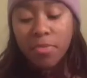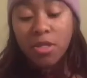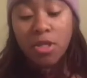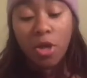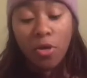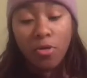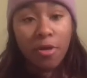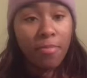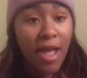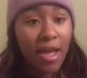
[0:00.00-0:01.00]
So
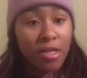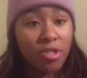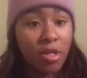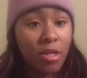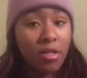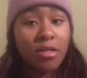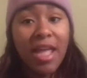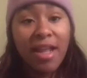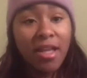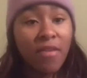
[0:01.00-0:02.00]
your packaging,
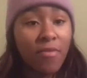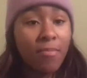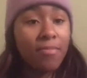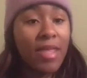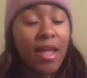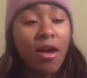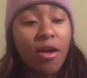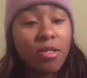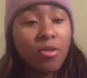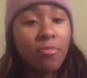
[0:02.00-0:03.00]
that
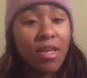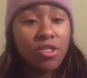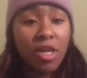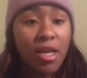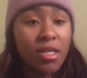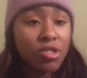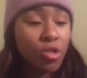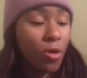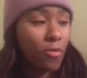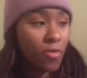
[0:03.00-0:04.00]
also may
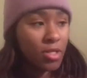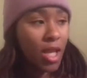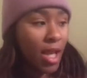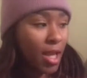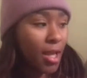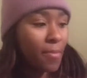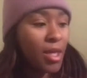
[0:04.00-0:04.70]
change over time.